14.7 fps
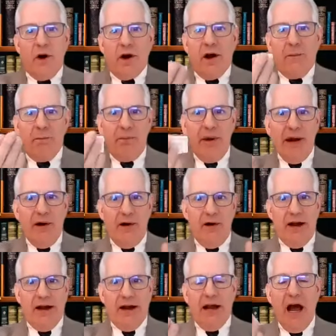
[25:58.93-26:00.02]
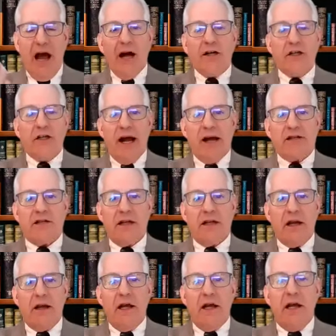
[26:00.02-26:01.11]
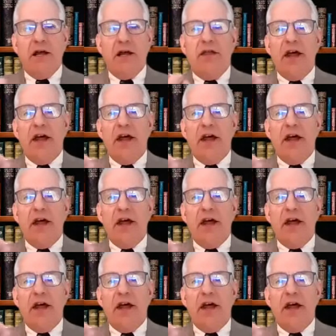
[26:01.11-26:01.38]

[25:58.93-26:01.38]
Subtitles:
We're comparing, contrasting.